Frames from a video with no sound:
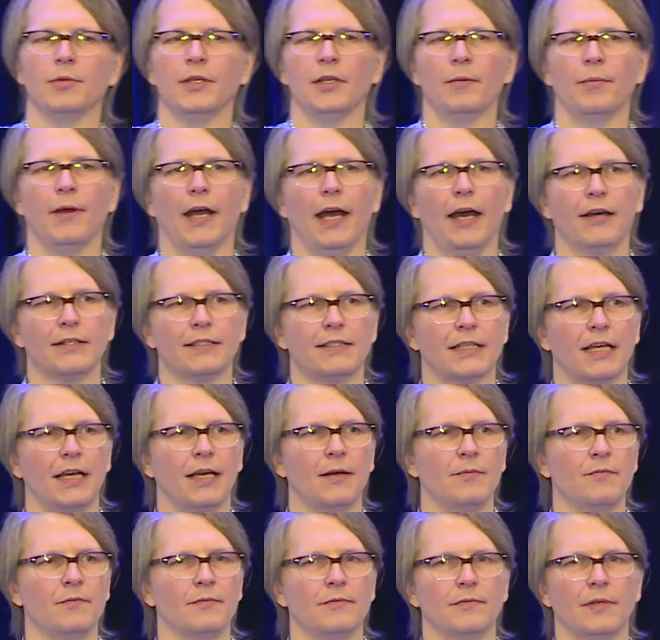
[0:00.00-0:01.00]
bit about
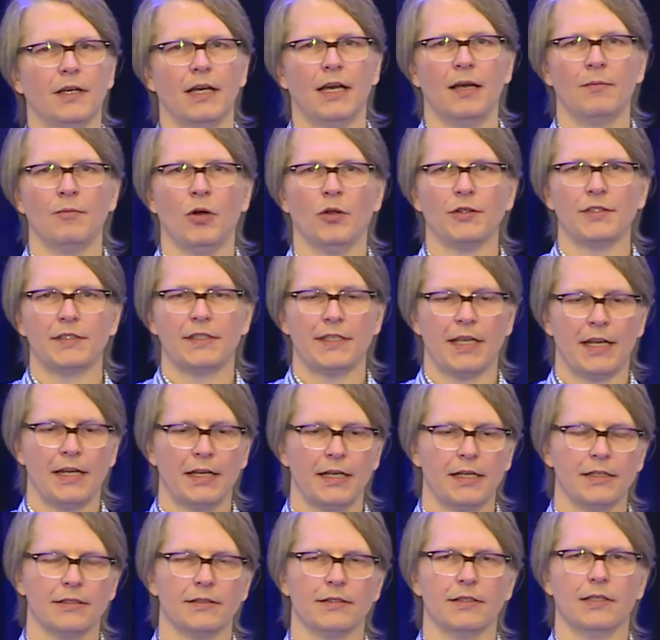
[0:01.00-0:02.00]

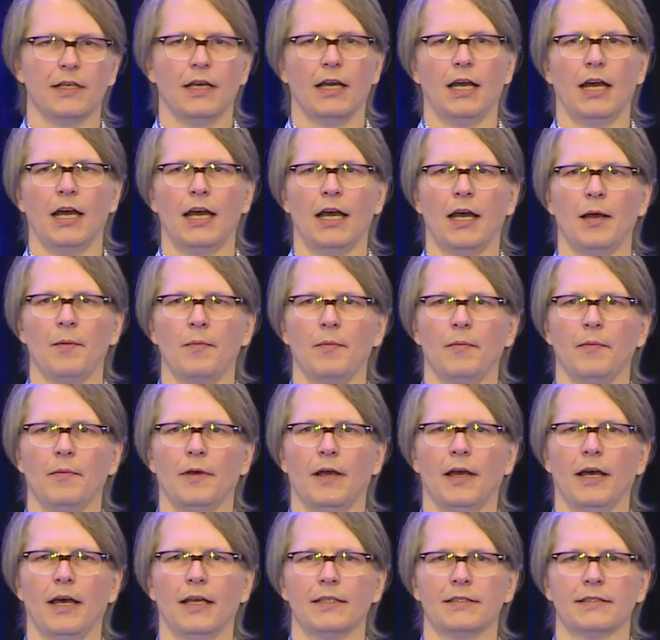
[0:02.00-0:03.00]
multi-tenanted
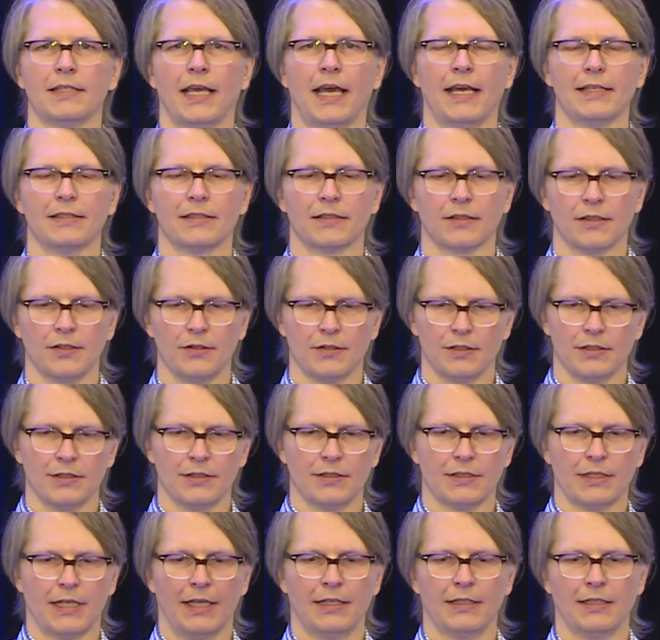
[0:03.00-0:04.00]
SaaS
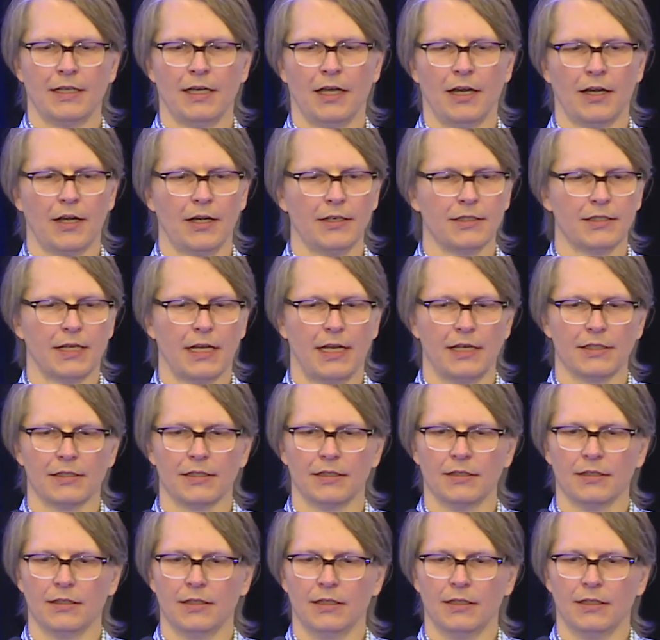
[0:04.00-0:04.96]
solutions in higher education.